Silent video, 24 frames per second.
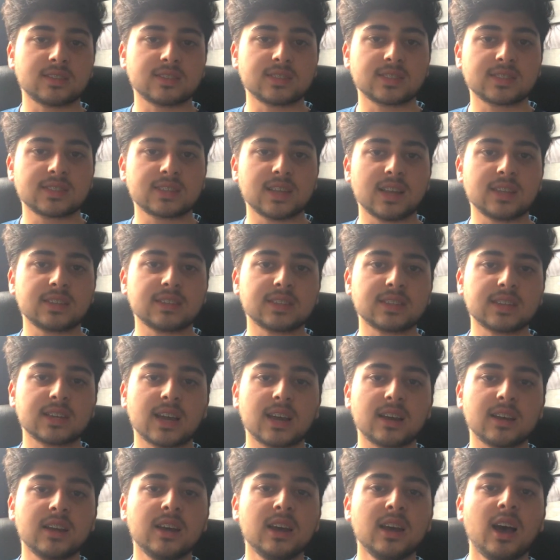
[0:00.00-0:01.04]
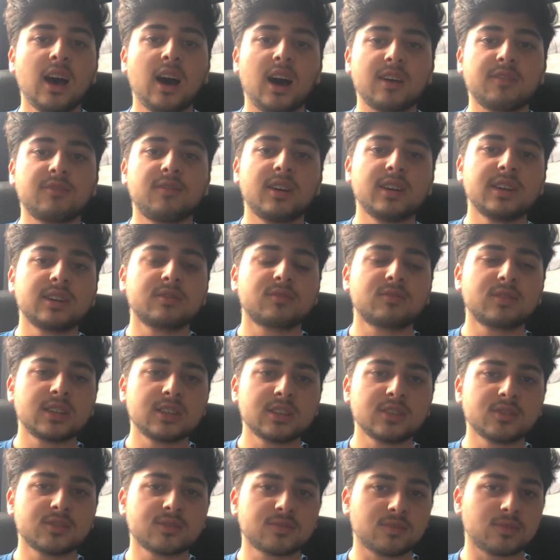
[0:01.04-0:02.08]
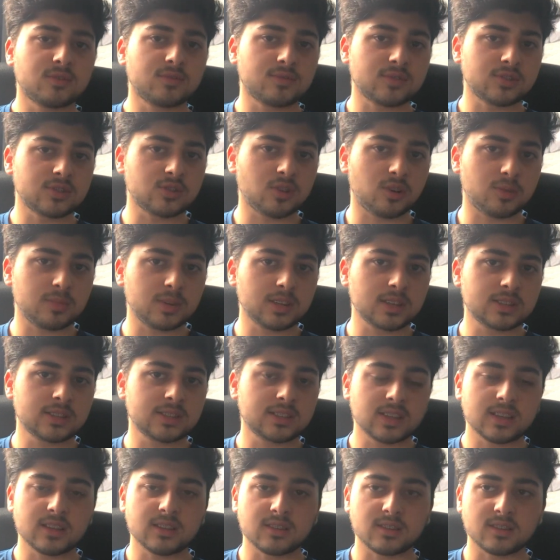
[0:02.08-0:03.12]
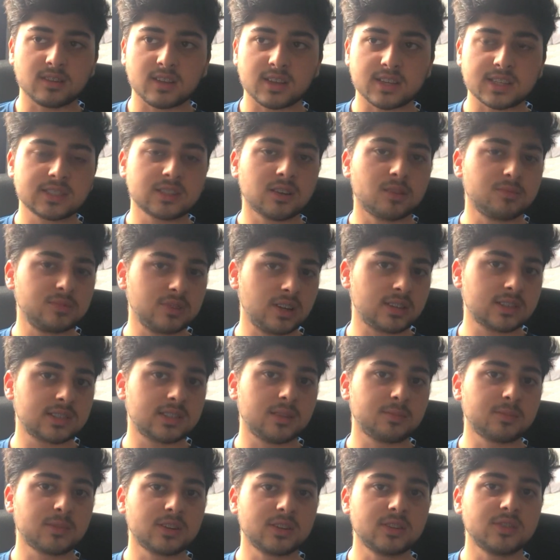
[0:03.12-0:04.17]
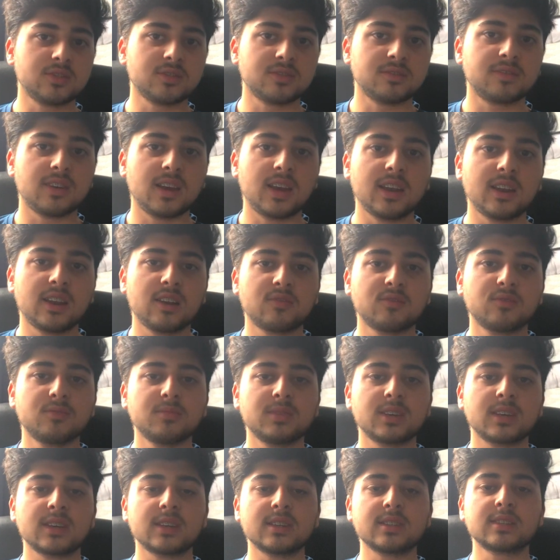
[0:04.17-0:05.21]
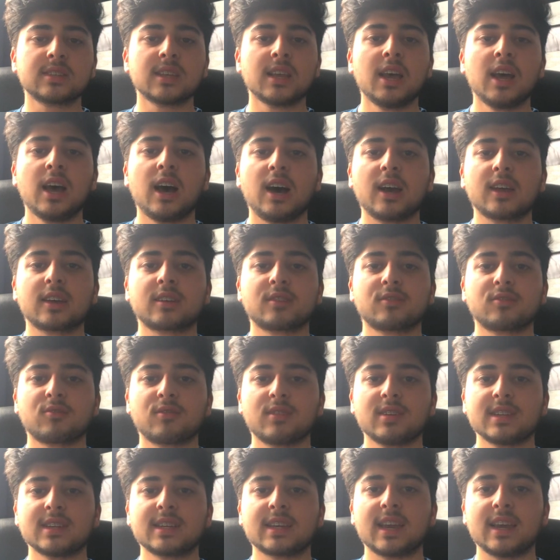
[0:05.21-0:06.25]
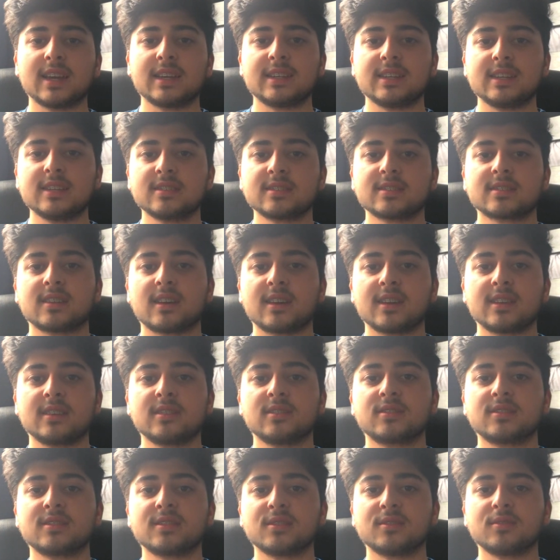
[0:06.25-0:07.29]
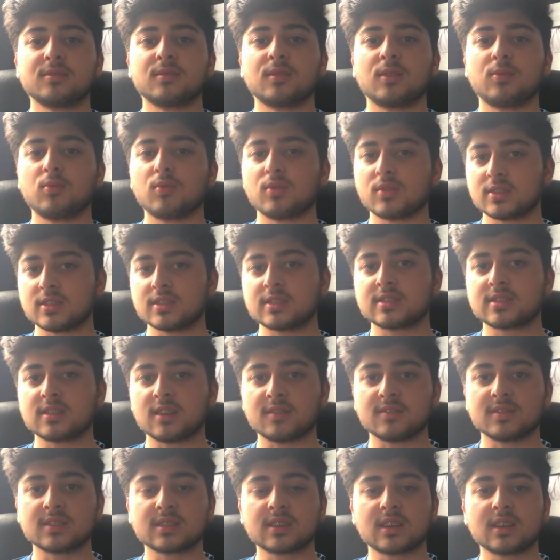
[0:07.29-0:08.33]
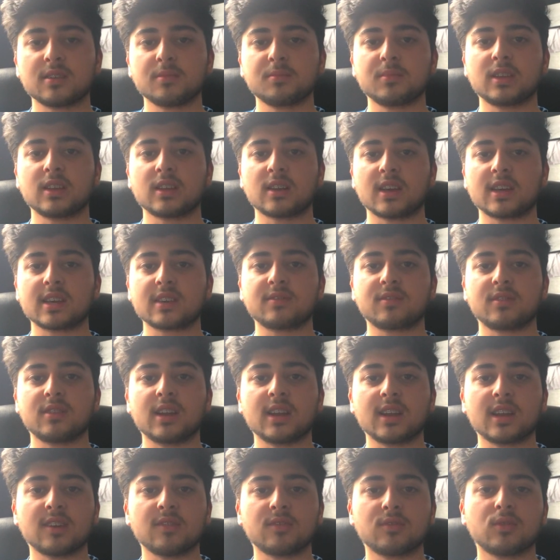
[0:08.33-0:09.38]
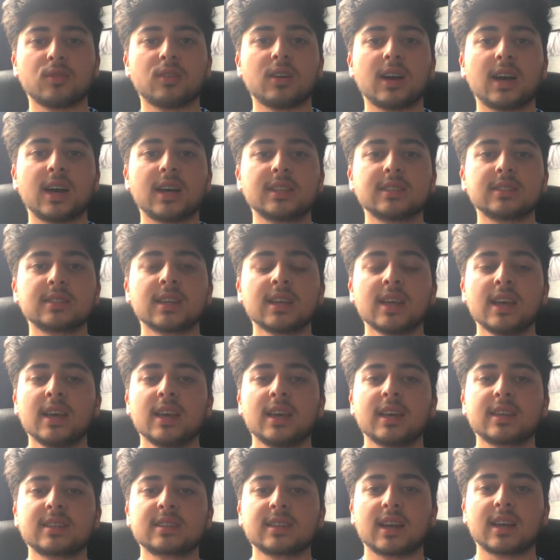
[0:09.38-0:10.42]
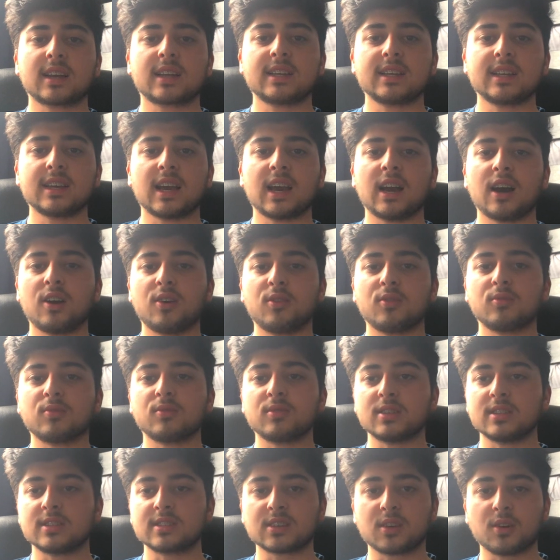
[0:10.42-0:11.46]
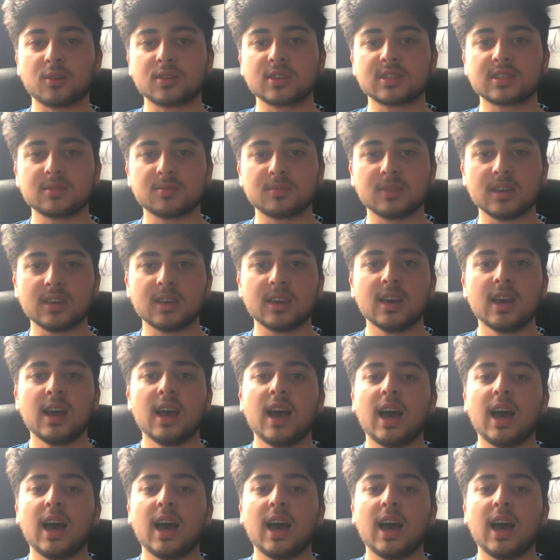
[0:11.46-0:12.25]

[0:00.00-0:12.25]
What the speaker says: understanding, and I find it really useful for topics and like subjects I'm going to do for A-level, because I can already get an insight into what the stuff is going to be like for A-level and exactly how it's going to be,